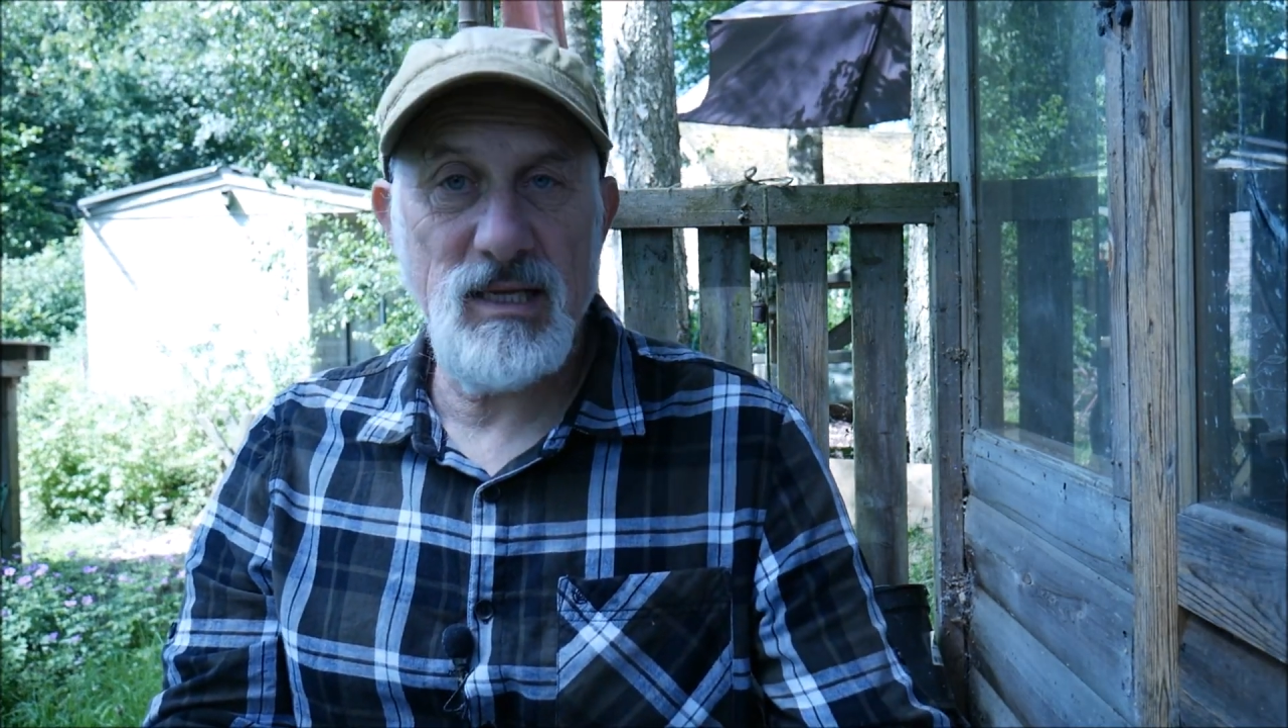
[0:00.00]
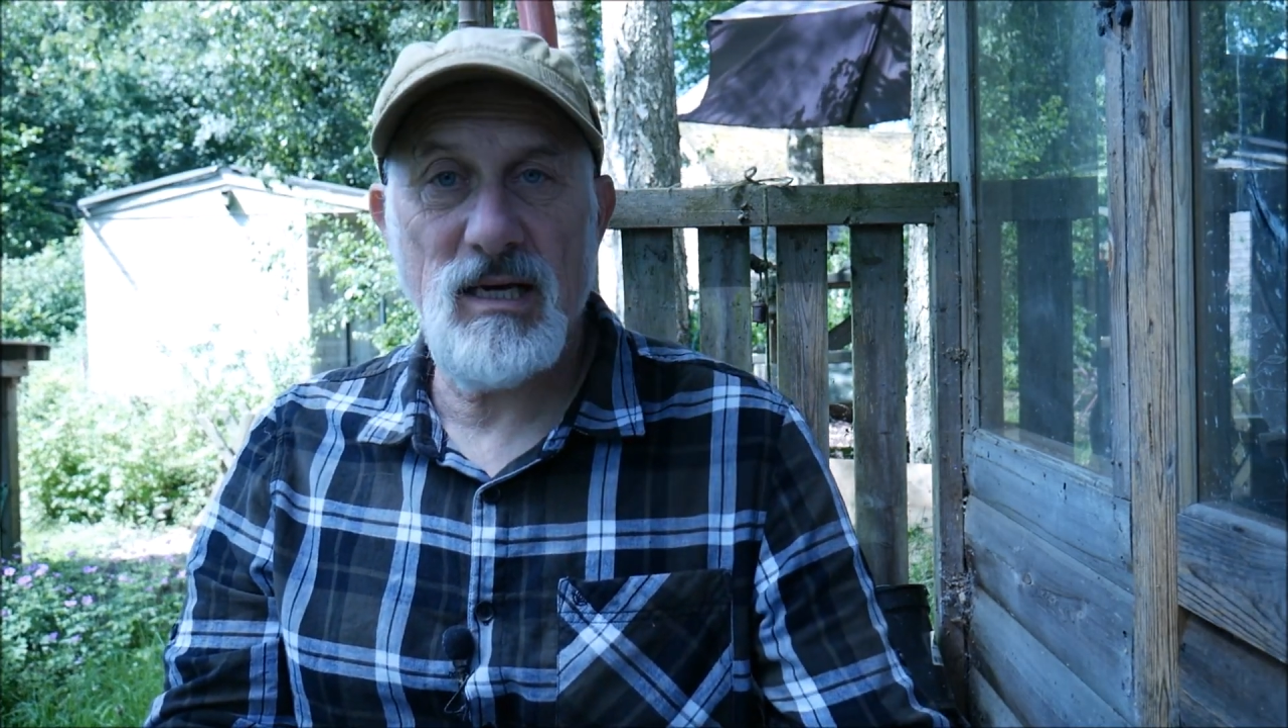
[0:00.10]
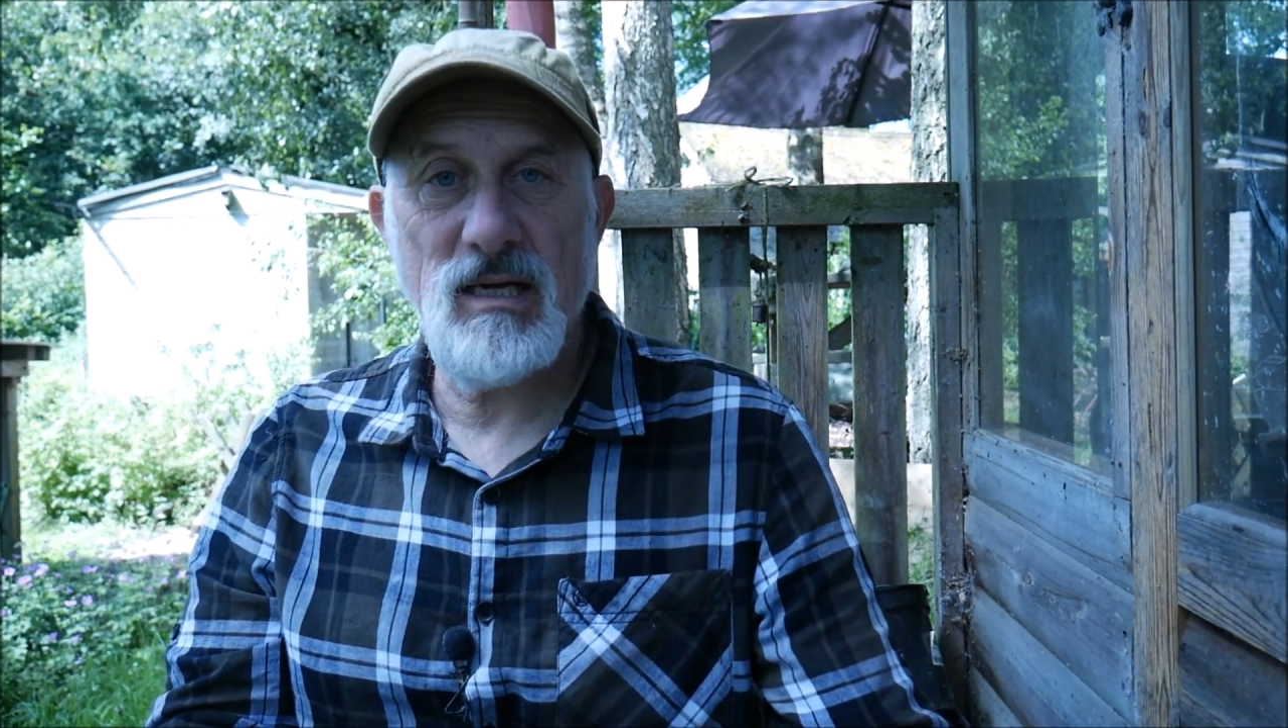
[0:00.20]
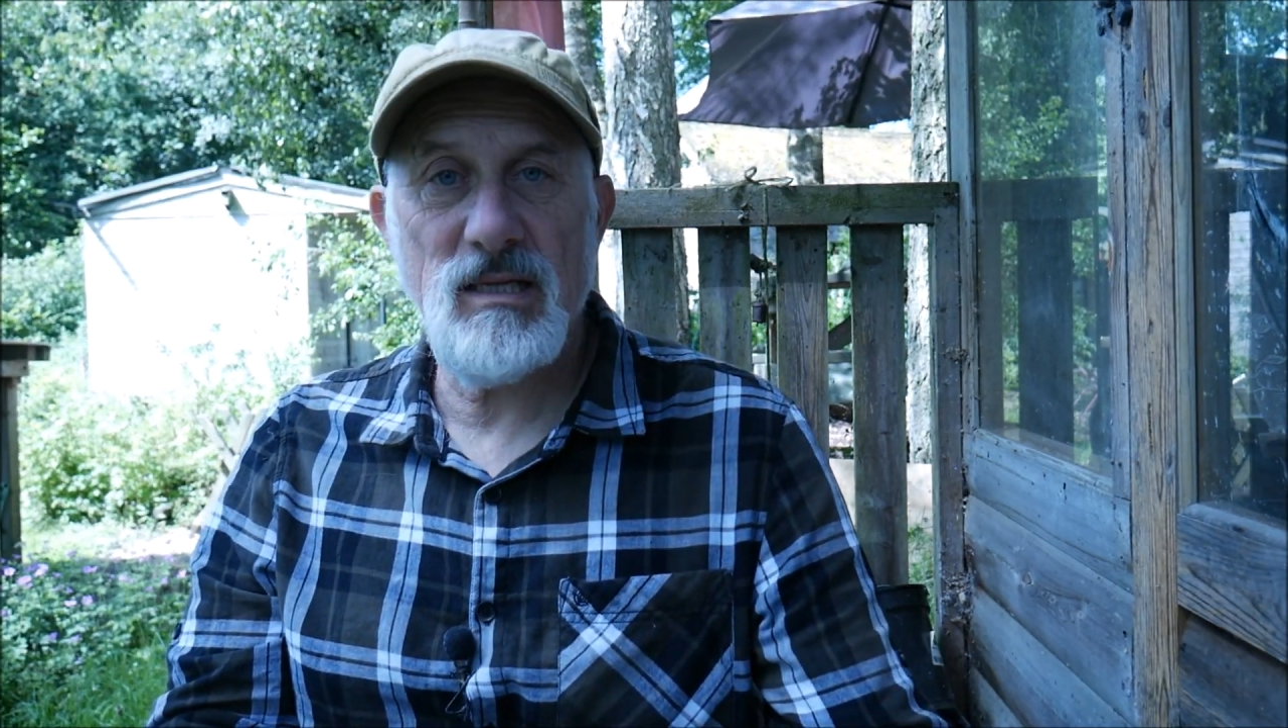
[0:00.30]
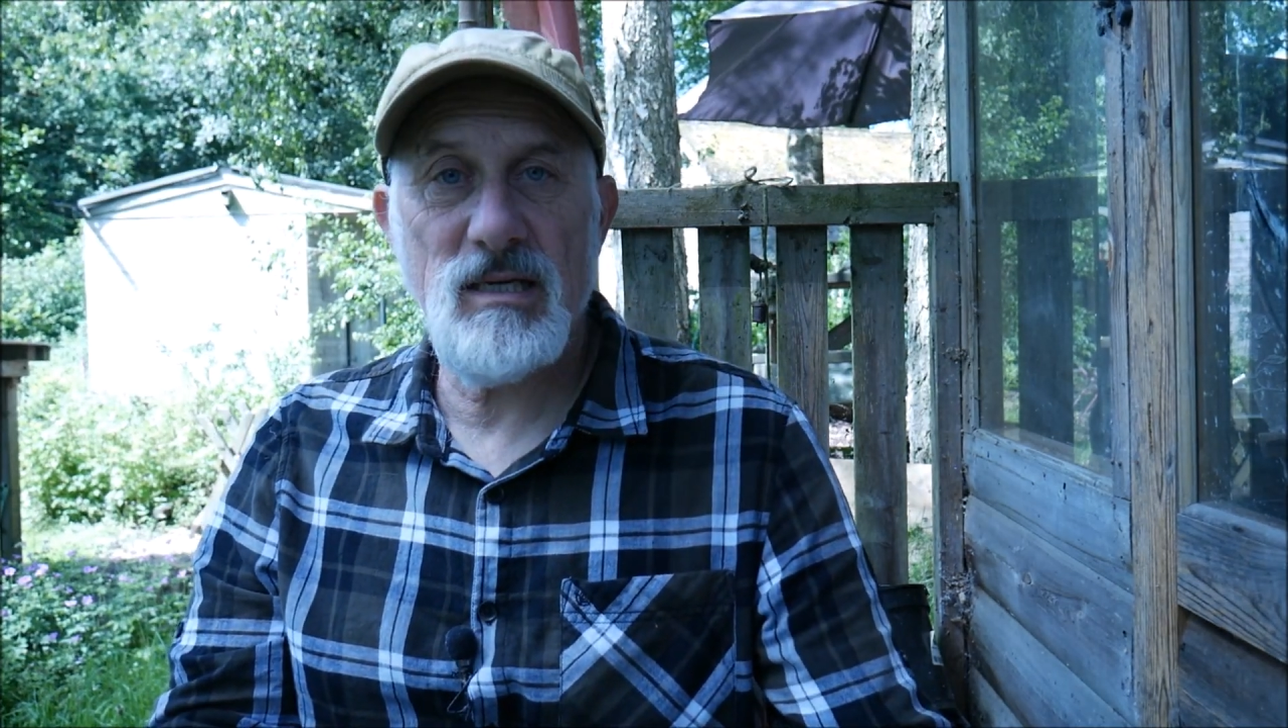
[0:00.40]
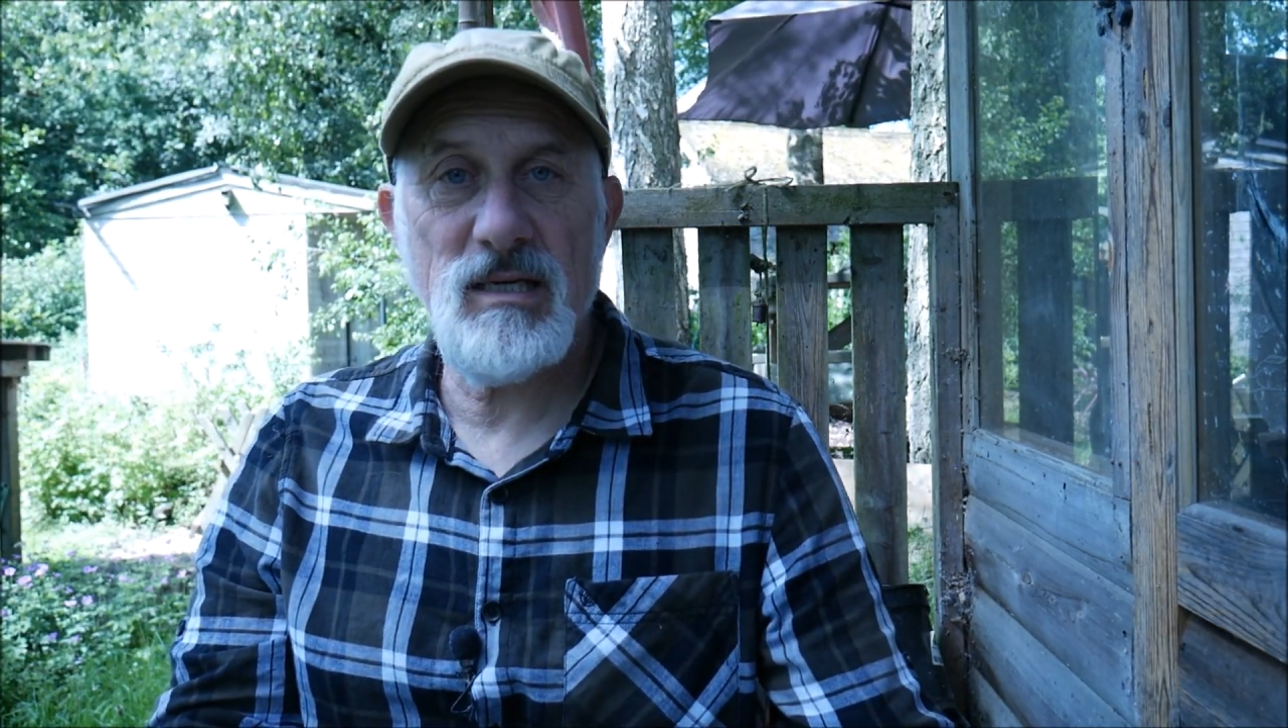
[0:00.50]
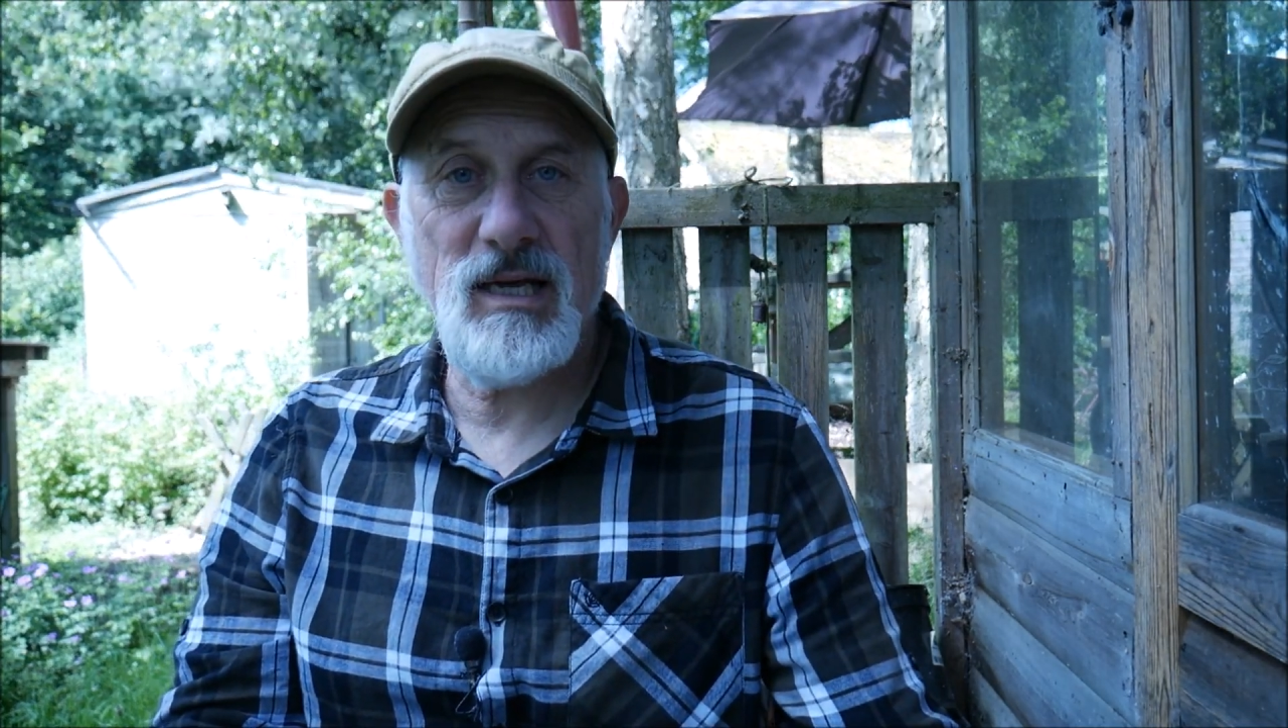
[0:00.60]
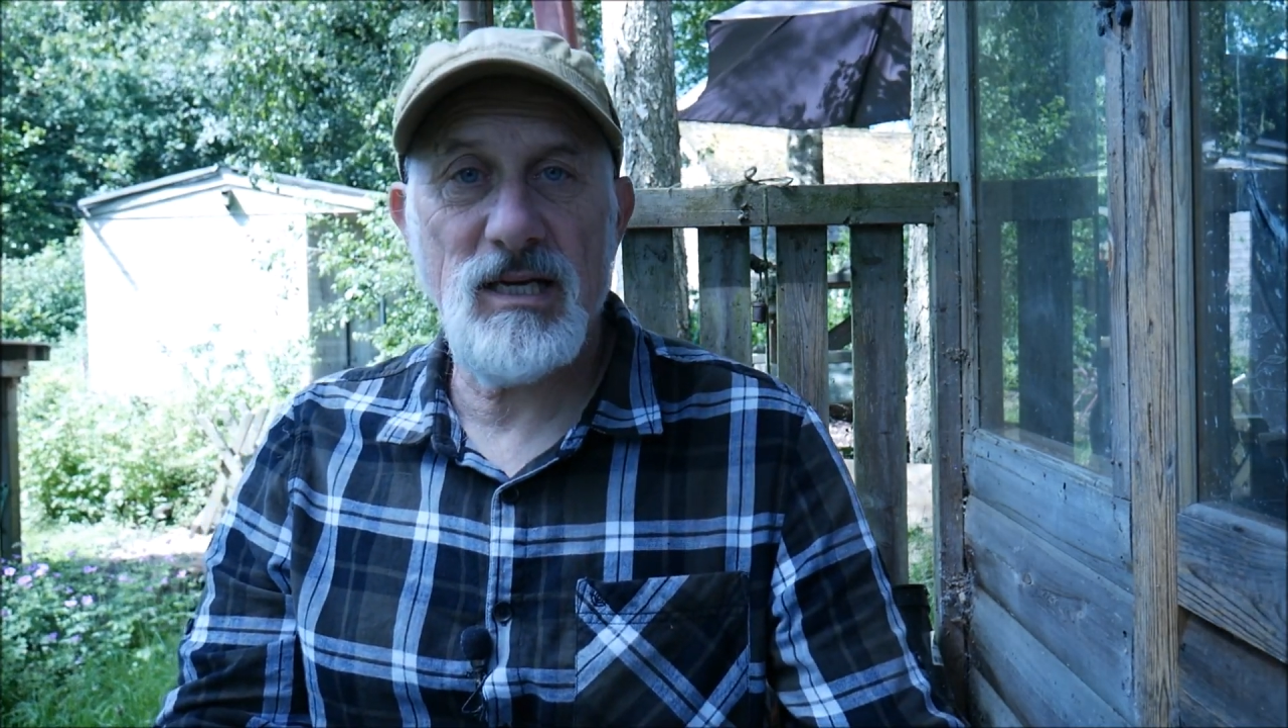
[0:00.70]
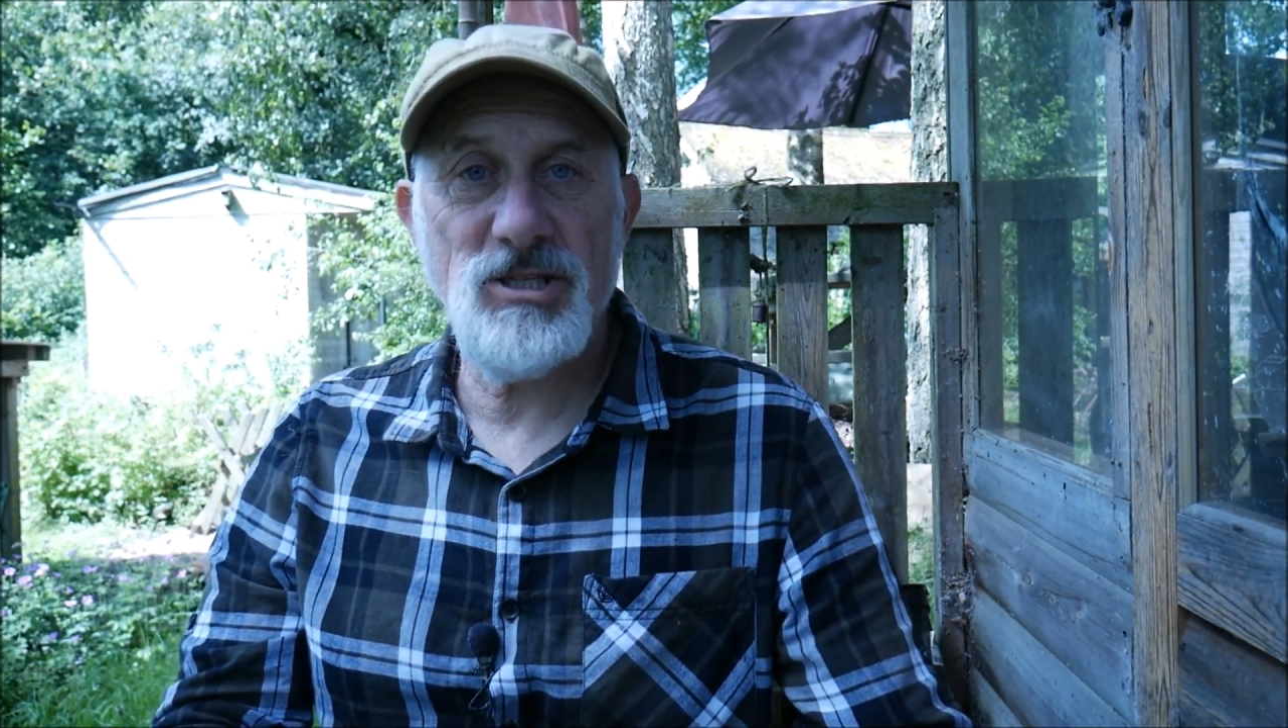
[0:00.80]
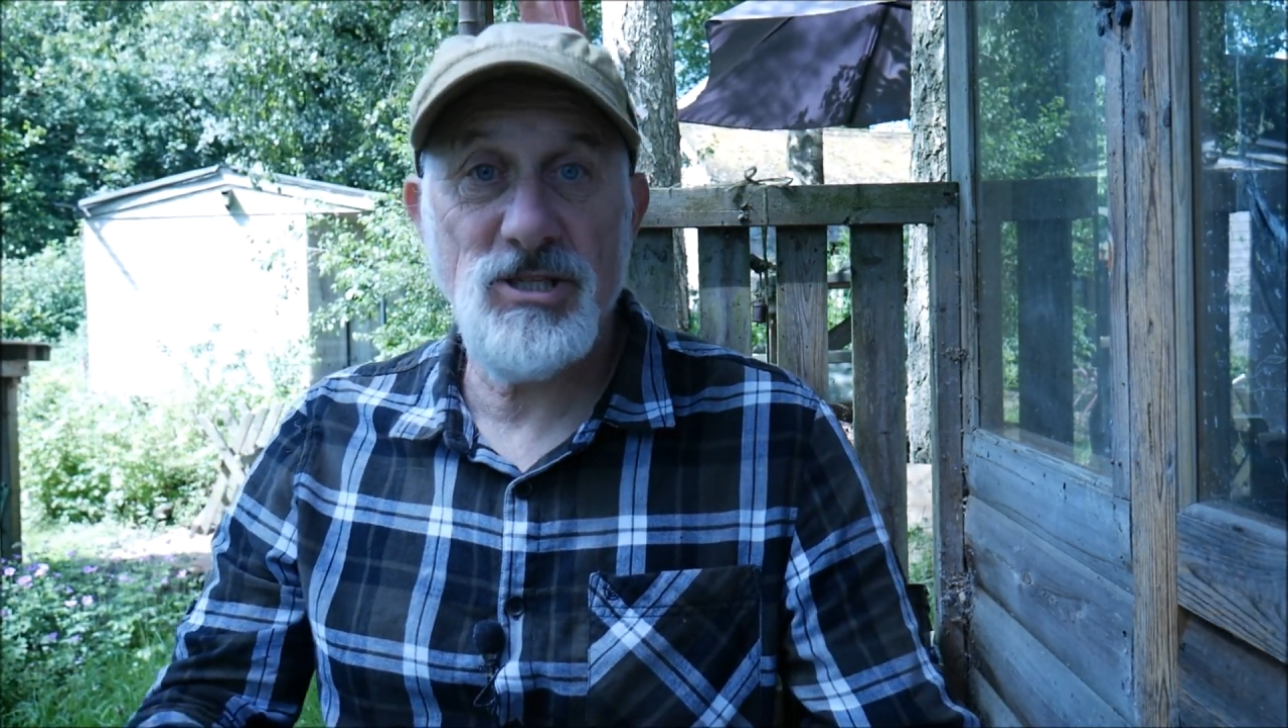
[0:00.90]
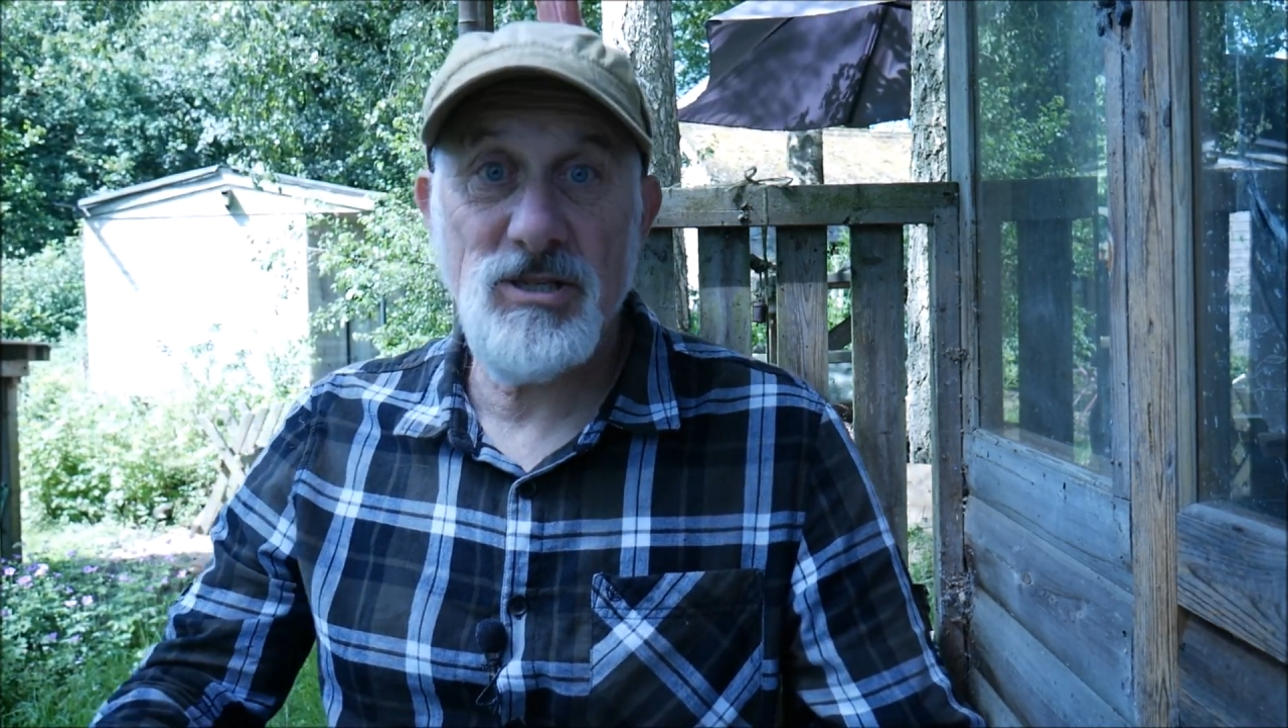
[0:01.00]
and I'll catch you